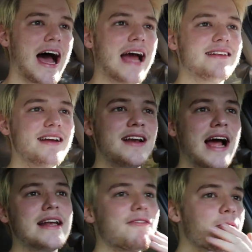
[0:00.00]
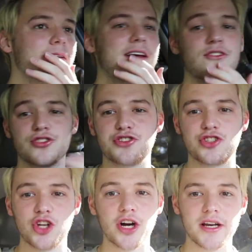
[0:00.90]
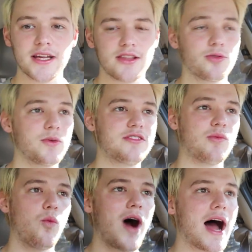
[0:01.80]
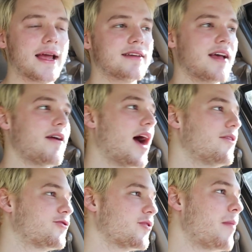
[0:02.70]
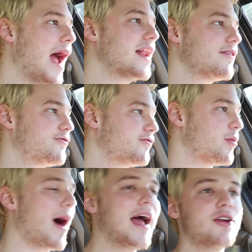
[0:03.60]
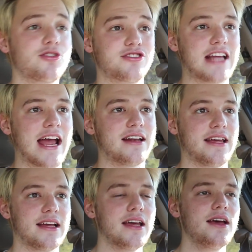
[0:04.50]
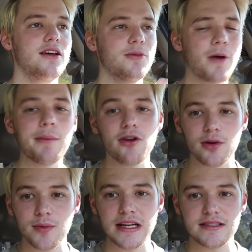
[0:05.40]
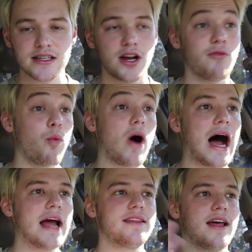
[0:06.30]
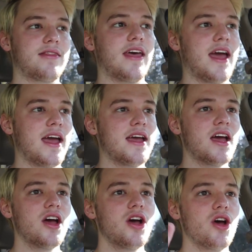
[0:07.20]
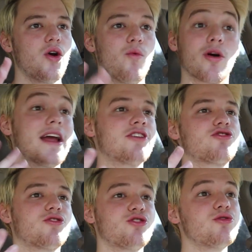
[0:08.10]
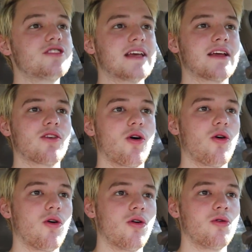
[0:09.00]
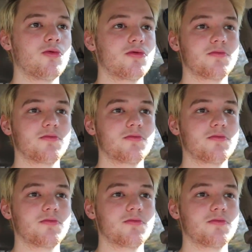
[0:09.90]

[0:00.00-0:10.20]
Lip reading: I never really understood the reason why, because from my understanding, the primary reason of why that they were introducing the whole